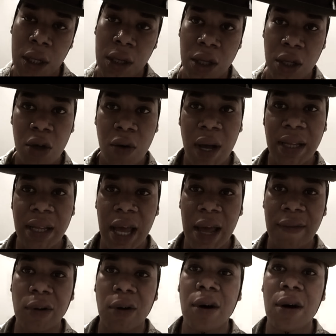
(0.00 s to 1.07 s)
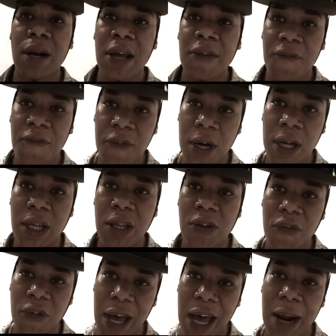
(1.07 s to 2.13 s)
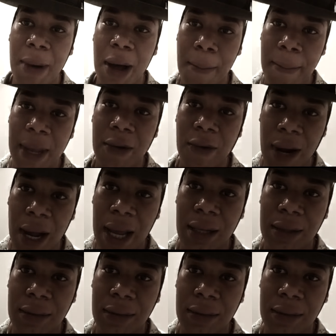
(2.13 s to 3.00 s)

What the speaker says: So you out there having all that fun and you forgot about me, right?